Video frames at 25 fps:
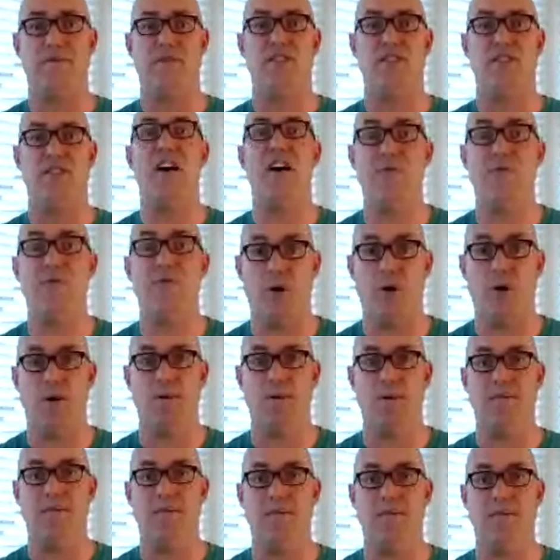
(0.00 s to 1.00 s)

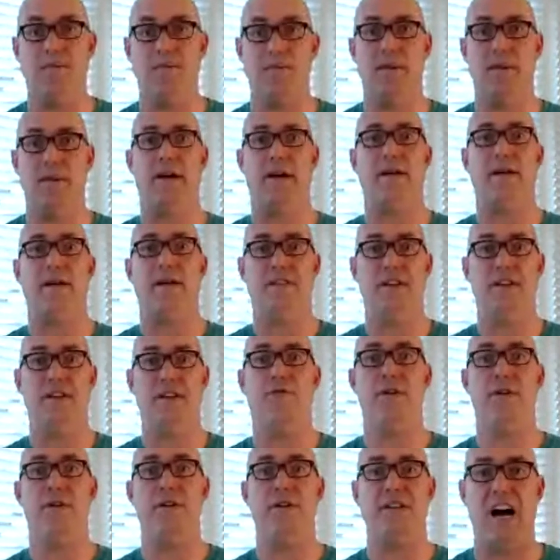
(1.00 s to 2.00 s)
several
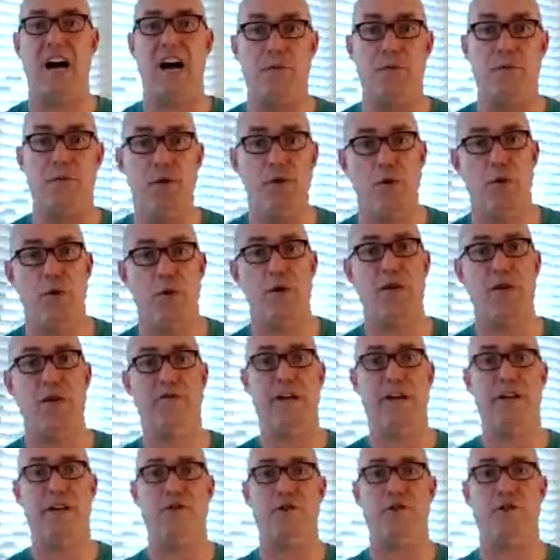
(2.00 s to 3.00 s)
different
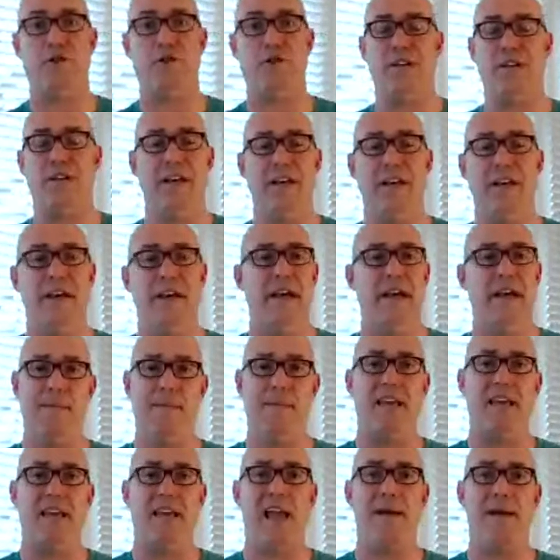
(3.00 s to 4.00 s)
entrepreneurial ventures
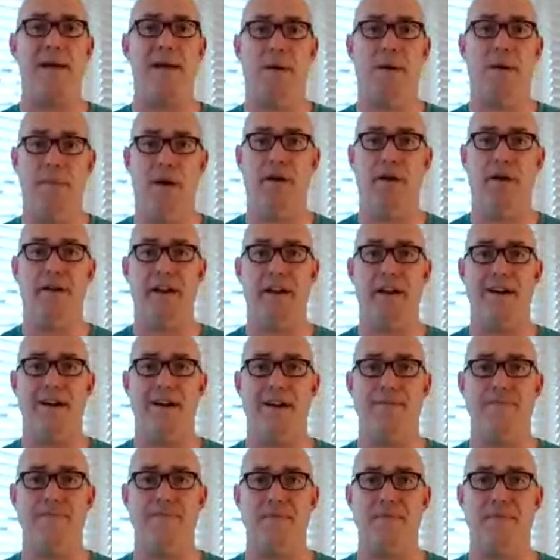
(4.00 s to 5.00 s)
and became a
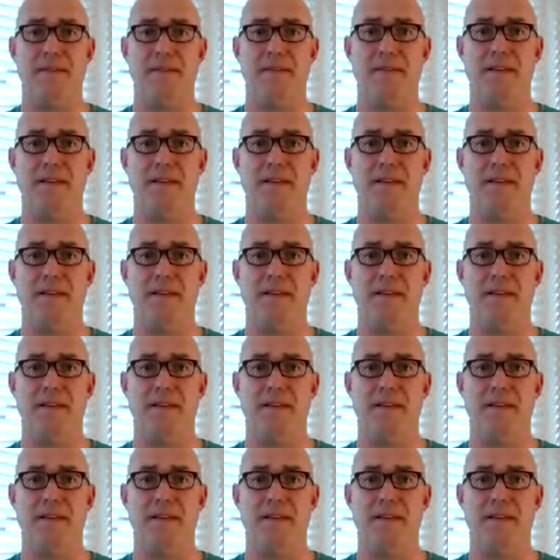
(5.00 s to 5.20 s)
millionaire.